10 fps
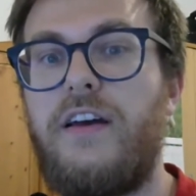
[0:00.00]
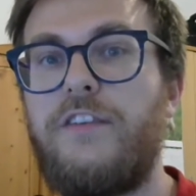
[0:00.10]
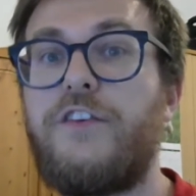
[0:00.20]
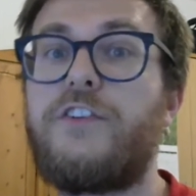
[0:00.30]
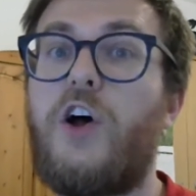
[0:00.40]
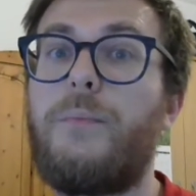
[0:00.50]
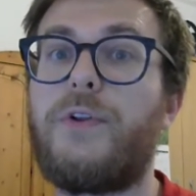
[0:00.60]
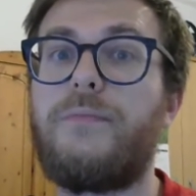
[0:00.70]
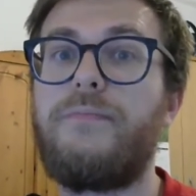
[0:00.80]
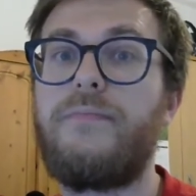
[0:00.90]
For
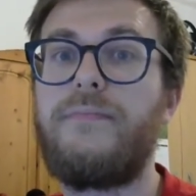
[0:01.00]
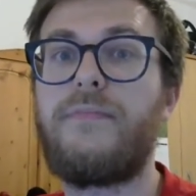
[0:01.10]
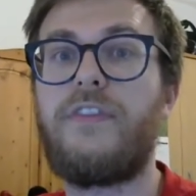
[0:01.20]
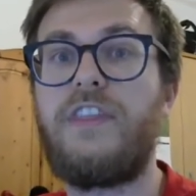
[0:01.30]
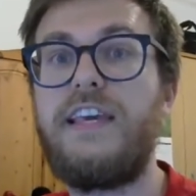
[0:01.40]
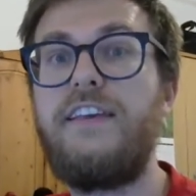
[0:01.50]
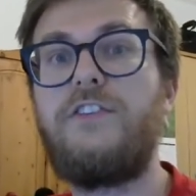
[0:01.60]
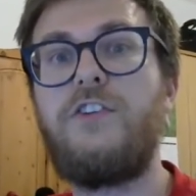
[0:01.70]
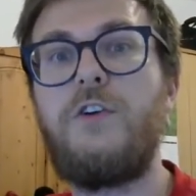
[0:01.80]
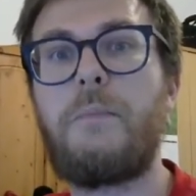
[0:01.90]
example, these
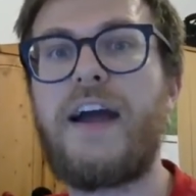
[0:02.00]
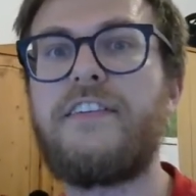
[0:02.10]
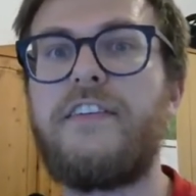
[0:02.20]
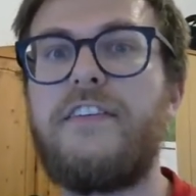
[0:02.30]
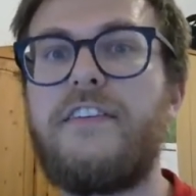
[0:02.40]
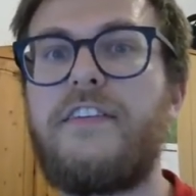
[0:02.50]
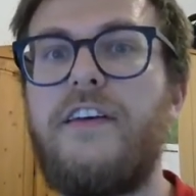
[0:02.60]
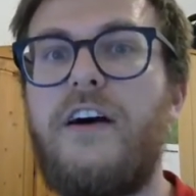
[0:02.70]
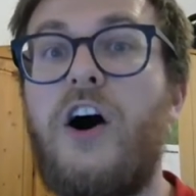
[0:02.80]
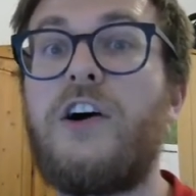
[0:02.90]
two
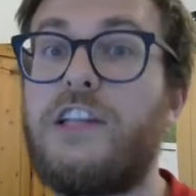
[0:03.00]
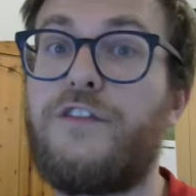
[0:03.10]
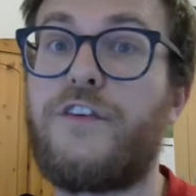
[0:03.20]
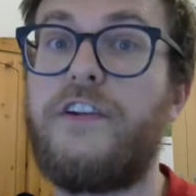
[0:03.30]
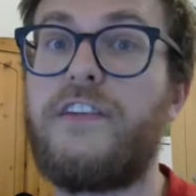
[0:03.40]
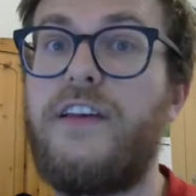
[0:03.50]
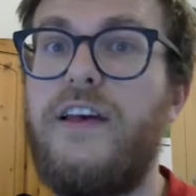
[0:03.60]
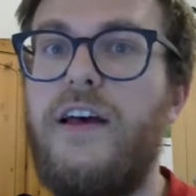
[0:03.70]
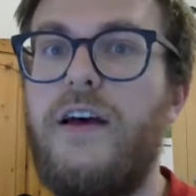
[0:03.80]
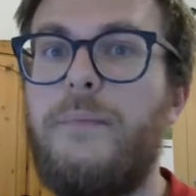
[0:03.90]
patterns are different,
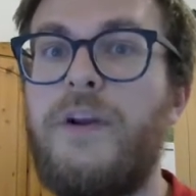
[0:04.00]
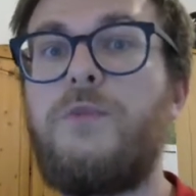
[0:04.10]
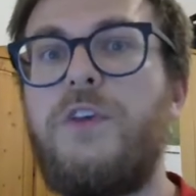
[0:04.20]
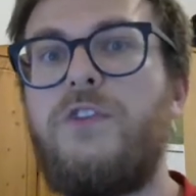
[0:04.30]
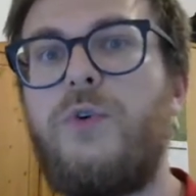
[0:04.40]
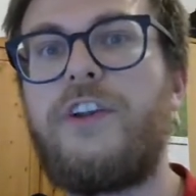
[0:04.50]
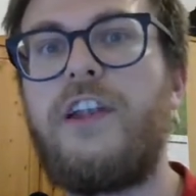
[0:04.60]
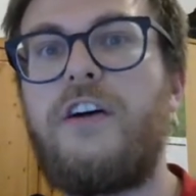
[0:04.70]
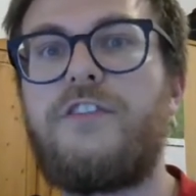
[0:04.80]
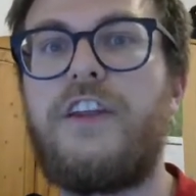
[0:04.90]
but as we saw in
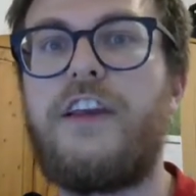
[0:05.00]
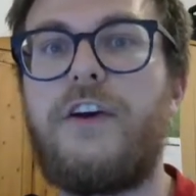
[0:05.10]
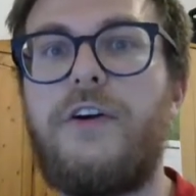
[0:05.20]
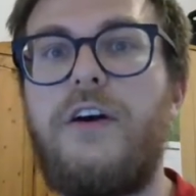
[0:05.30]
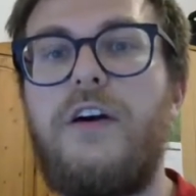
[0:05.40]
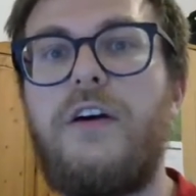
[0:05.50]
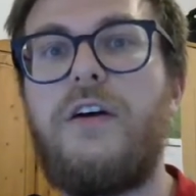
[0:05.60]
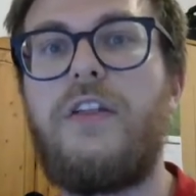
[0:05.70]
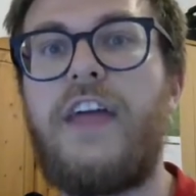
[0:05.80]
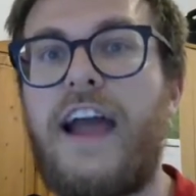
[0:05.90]
last video,
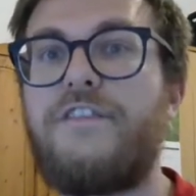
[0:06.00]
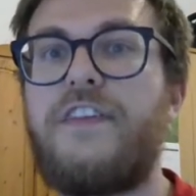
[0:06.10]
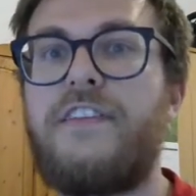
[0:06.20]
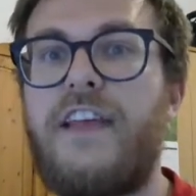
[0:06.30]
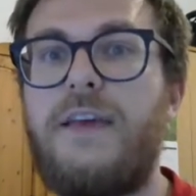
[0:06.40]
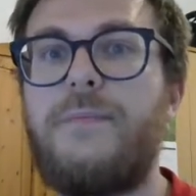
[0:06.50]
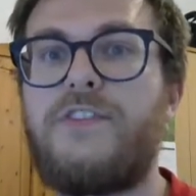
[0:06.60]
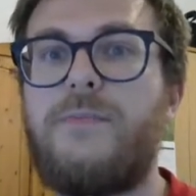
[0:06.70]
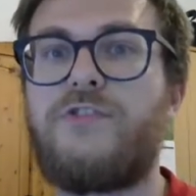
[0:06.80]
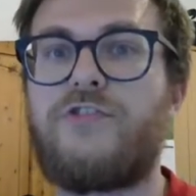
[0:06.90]
they have the same
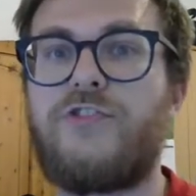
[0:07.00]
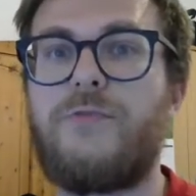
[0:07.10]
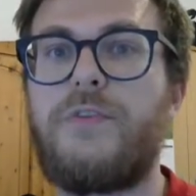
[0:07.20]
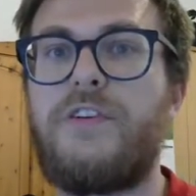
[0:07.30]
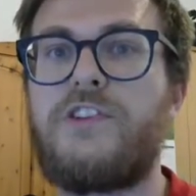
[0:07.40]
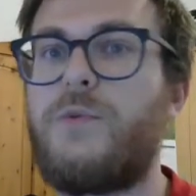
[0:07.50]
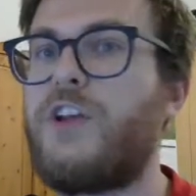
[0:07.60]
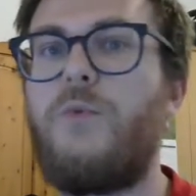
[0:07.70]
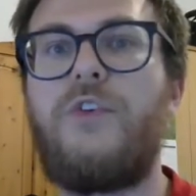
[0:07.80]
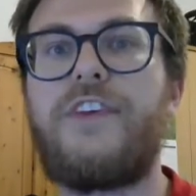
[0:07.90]
symmetry group, so we
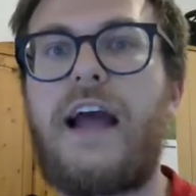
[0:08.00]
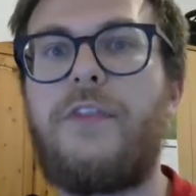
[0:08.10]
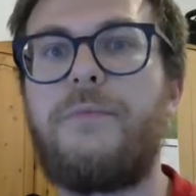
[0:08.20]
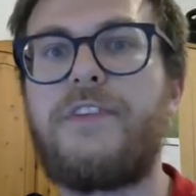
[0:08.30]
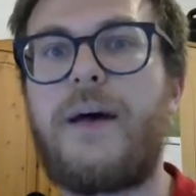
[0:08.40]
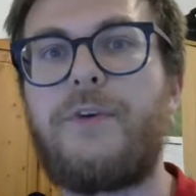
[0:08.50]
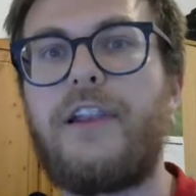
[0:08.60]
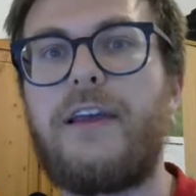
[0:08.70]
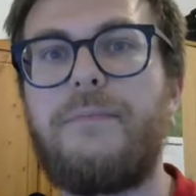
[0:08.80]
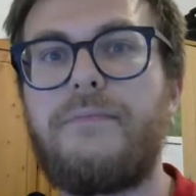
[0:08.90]
don't want to count them
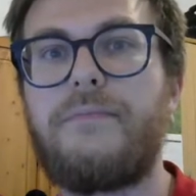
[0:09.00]
separately.